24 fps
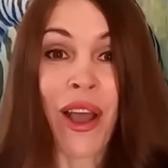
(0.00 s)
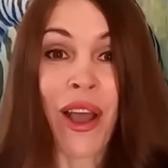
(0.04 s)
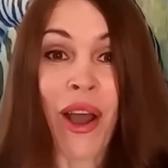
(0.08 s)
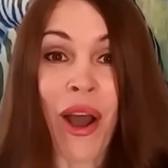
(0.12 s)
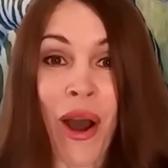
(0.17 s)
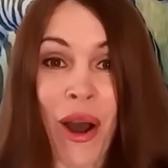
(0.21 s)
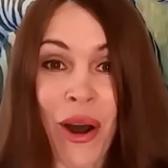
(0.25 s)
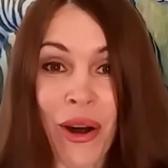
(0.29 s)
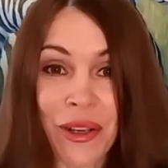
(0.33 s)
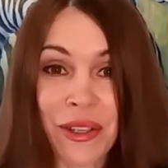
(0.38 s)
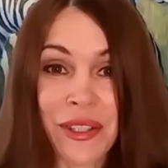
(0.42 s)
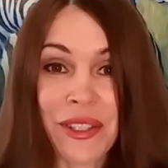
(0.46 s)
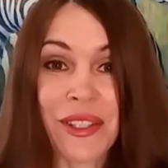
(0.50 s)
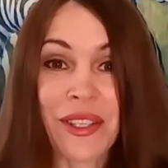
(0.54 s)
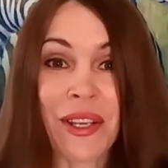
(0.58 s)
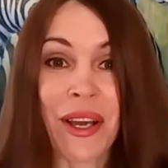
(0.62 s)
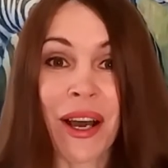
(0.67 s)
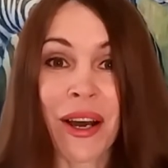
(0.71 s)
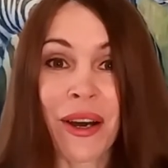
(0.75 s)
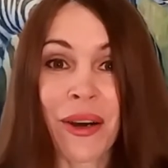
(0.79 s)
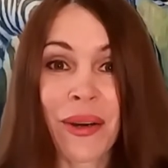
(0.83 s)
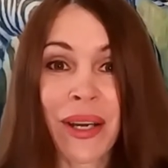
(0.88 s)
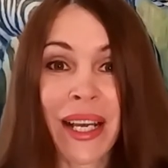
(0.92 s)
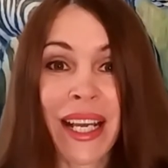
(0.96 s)

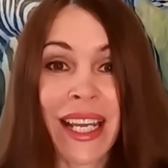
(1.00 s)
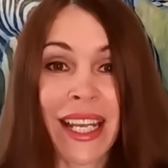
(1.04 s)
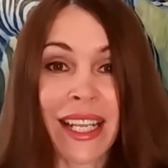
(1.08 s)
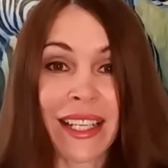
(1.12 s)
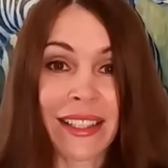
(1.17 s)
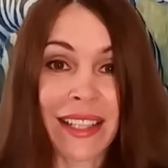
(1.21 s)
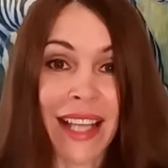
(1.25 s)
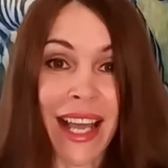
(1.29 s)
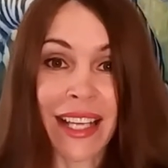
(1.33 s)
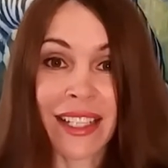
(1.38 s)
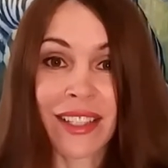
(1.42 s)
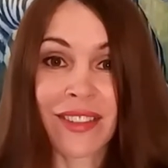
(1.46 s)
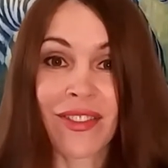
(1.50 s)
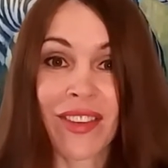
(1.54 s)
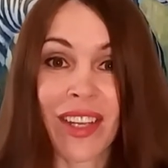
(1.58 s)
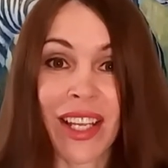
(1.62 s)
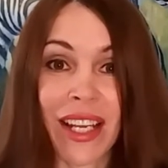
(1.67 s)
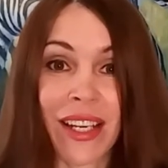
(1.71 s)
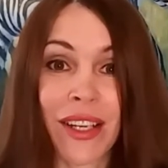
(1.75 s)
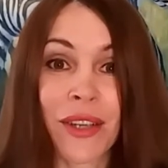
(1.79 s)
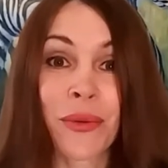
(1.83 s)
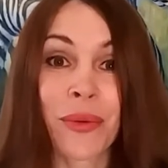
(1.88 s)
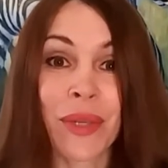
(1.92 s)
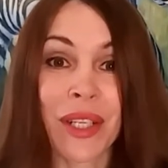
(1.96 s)
Also, in
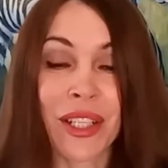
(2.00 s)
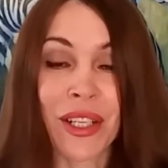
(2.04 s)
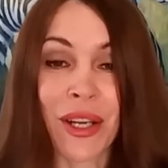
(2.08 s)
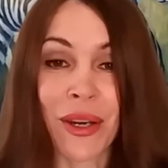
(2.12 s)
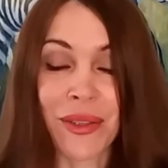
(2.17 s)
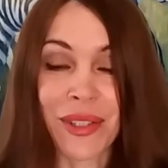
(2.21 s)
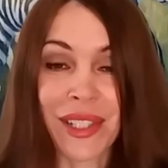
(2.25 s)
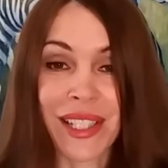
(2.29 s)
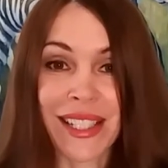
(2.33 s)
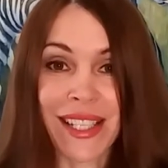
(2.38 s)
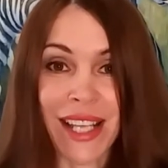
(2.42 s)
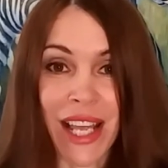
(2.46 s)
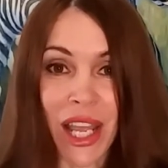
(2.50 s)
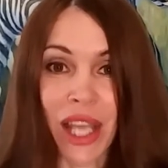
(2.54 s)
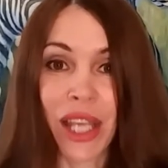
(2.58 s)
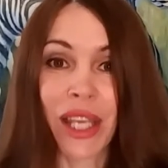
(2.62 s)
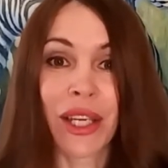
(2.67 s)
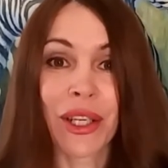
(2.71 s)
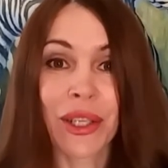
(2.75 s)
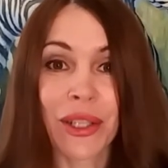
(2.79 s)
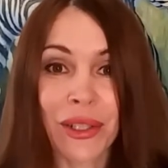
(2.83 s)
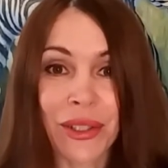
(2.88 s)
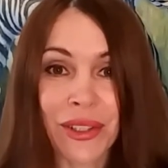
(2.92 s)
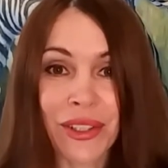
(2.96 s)
Latvian, we don't say
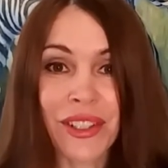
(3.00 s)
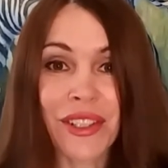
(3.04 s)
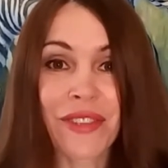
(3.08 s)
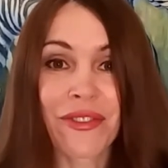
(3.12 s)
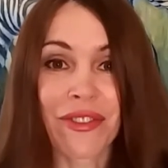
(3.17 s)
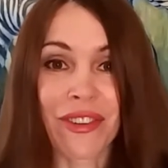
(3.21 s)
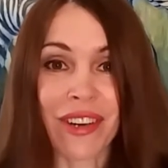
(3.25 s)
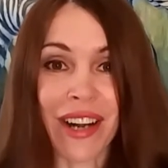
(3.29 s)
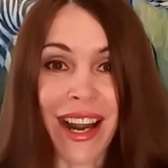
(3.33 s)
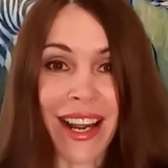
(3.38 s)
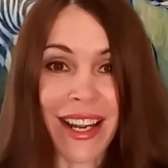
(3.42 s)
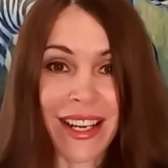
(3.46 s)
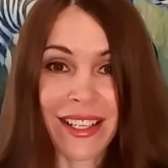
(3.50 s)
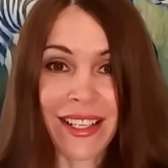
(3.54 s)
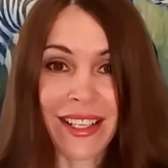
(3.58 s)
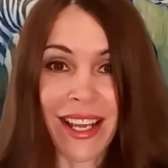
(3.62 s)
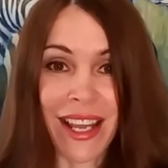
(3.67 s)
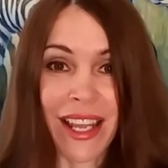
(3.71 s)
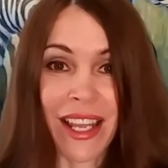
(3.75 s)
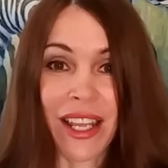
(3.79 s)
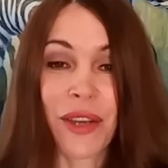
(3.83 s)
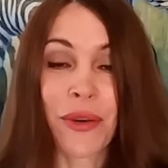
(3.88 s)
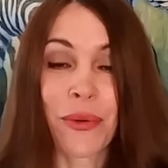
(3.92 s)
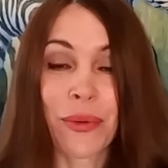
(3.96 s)
Good
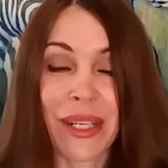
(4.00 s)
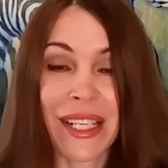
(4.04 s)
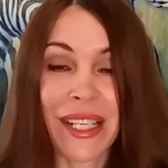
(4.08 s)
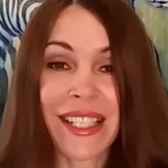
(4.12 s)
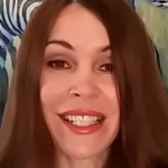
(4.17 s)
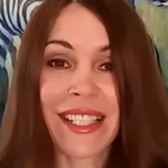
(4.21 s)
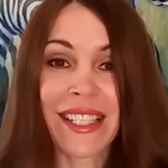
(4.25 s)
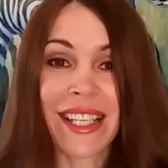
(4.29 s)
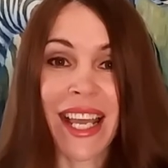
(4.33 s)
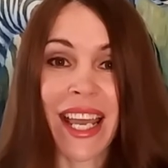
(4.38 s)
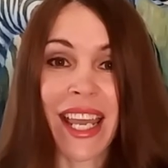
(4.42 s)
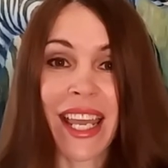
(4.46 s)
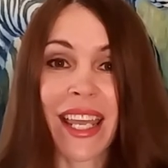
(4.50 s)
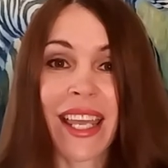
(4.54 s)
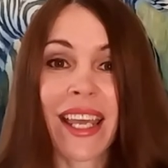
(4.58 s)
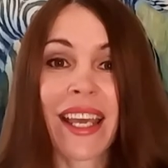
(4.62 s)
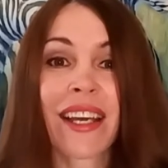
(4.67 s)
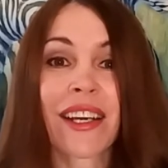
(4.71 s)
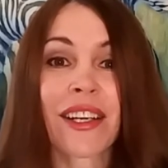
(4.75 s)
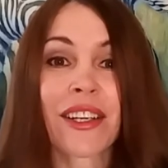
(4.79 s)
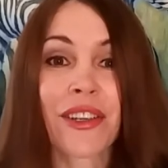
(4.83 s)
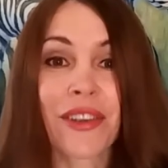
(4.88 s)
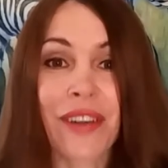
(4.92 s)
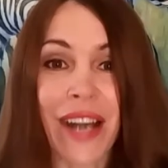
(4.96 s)
Friday, we say
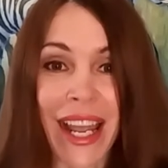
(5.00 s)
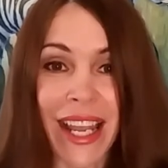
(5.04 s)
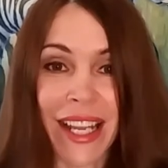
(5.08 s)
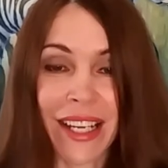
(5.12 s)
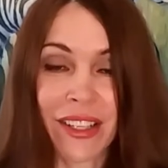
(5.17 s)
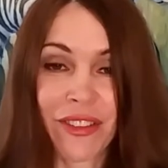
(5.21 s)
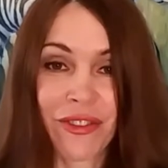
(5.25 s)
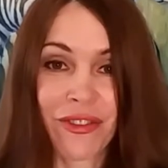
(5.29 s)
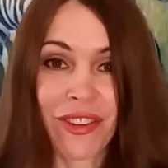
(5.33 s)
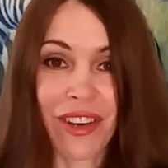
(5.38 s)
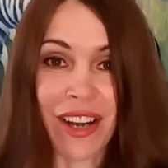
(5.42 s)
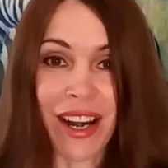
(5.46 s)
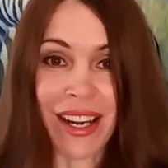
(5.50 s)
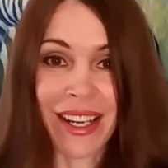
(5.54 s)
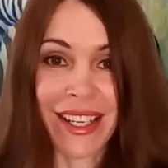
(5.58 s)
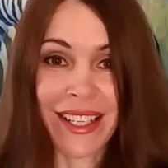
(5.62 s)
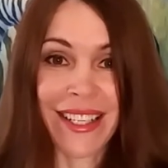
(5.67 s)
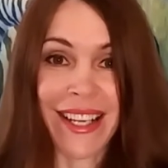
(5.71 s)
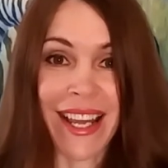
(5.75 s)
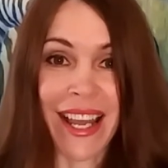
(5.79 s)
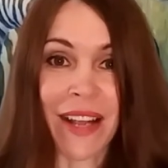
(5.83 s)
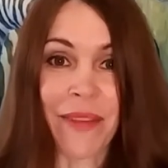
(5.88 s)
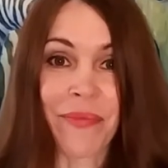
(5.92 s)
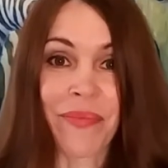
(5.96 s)
Great
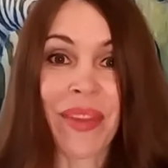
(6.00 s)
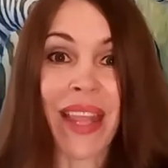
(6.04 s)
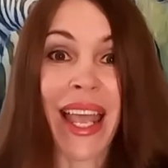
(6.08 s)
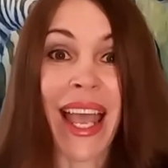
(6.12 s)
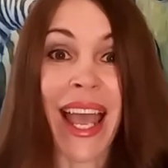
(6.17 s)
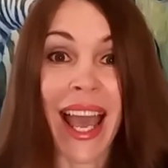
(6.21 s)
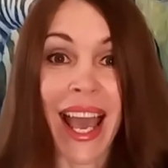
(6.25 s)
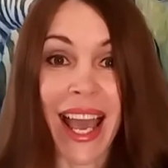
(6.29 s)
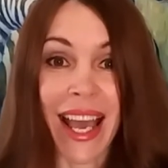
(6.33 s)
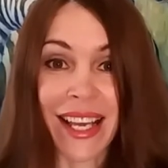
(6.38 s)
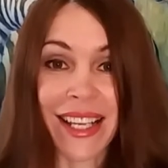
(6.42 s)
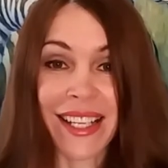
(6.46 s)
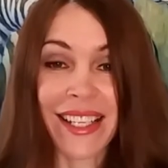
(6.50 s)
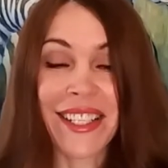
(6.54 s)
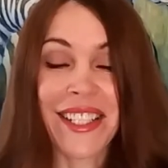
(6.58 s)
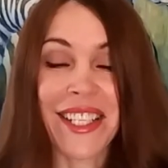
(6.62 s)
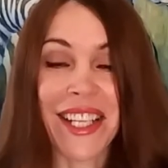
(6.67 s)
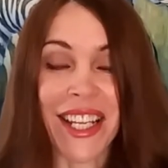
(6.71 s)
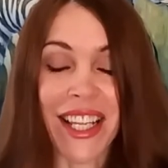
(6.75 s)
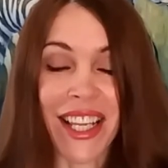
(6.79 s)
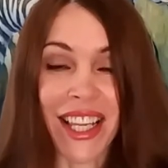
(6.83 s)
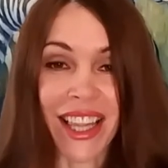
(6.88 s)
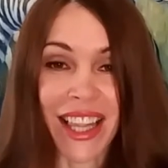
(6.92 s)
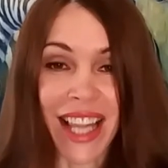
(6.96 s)
Friday. And
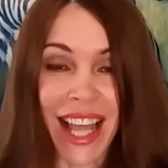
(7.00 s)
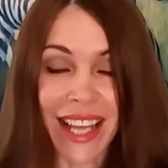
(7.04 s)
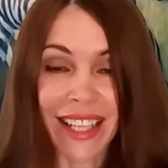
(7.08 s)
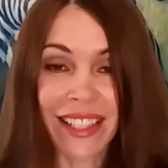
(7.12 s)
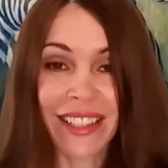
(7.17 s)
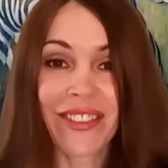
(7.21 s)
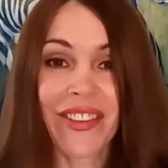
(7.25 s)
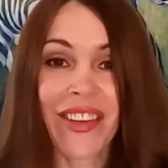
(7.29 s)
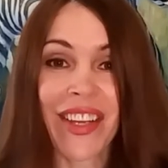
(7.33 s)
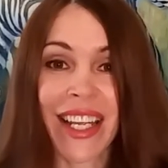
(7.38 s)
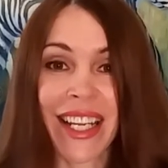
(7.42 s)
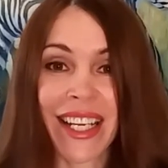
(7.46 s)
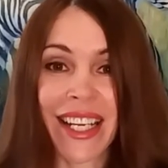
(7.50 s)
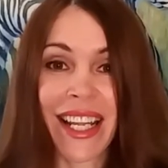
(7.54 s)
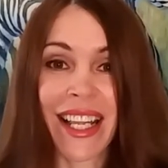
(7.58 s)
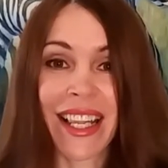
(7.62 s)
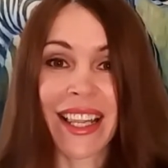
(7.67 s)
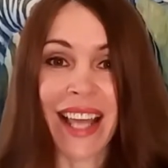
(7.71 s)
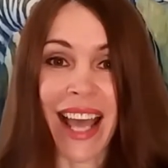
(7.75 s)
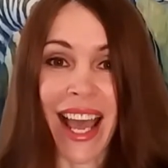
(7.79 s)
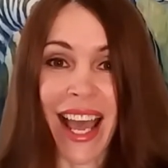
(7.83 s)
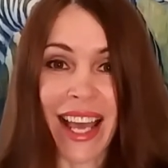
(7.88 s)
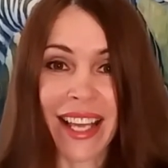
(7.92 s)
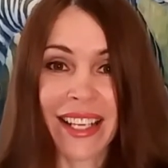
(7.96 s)
in Latvian,
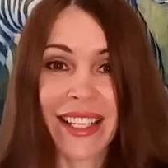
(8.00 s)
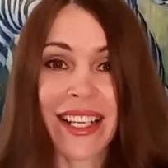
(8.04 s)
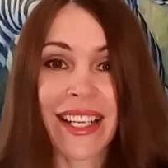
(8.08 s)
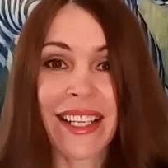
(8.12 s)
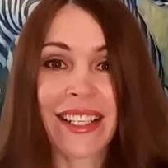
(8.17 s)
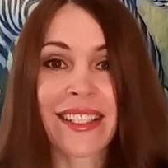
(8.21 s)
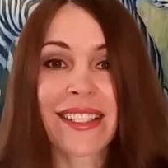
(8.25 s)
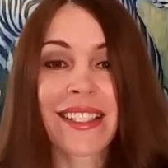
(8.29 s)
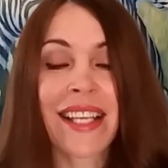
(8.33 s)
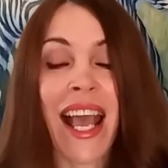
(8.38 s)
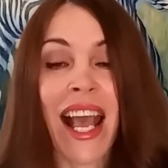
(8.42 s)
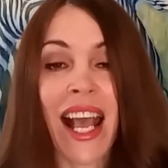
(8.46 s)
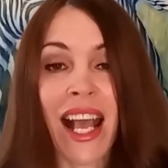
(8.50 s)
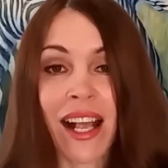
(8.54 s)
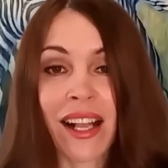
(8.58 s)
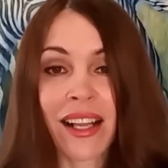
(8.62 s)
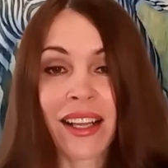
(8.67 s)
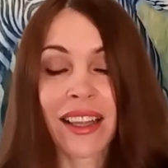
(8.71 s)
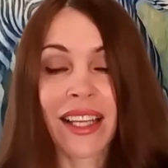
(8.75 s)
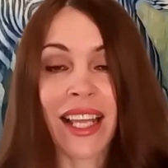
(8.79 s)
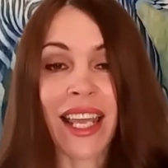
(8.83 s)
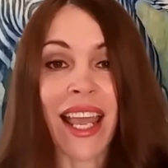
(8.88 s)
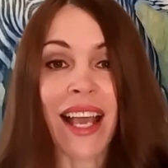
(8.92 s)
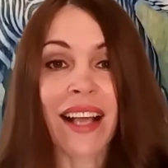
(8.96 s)
that is
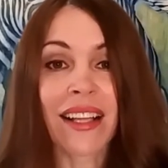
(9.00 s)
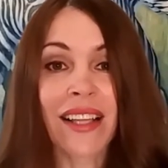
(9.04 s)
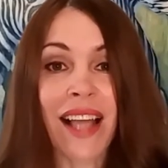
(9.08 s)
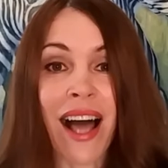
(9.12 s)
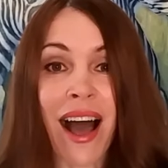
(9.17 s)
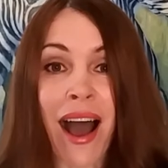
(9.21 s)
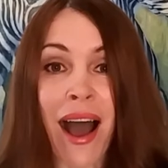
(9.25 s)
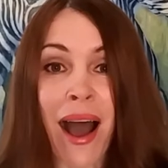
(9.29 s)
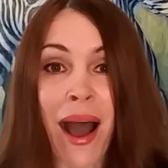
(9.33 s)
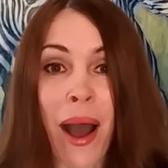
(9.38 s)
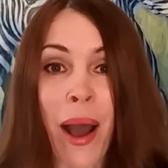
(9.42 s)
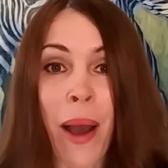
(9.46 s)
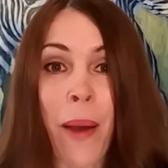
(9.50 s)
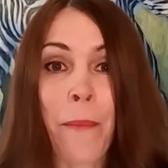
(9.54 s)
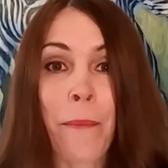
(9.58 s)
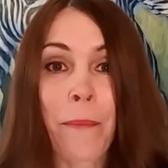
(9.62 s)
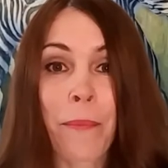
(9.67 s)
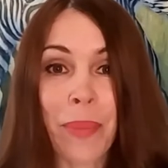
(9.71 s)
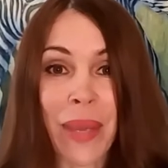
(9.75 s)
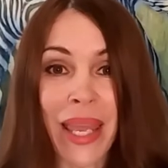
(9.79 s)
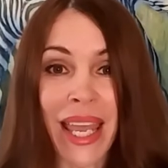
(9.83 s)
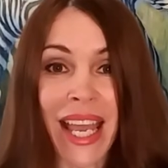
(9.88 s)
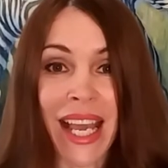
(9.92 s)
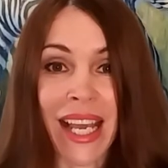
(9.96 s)
Lielā
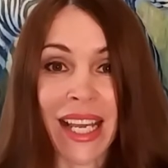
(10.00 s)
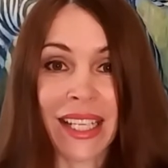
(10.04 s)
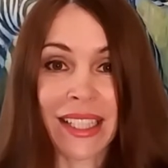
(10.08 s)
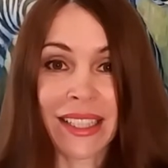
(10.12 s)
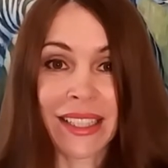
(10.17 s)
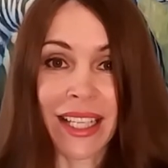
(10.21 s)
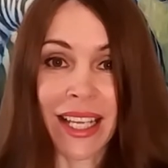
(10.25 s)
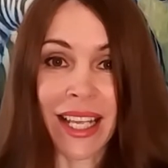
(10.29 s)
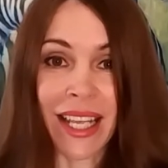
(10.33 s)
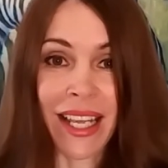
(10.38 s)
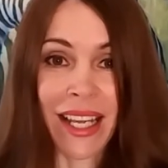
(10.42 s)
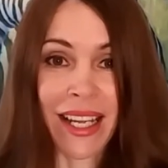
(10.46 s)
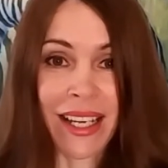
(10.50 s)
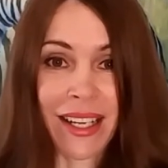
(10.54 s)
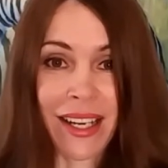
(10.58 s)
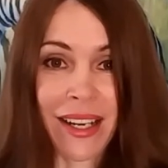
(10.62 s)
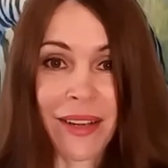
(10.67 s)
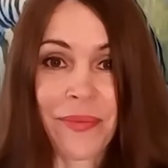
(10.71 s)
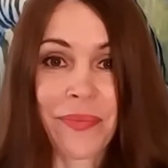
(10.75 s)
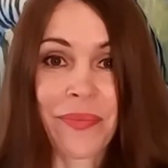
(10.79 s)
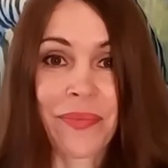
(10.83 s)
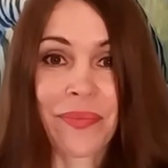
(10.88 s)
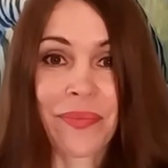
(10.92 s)
Piekdiena.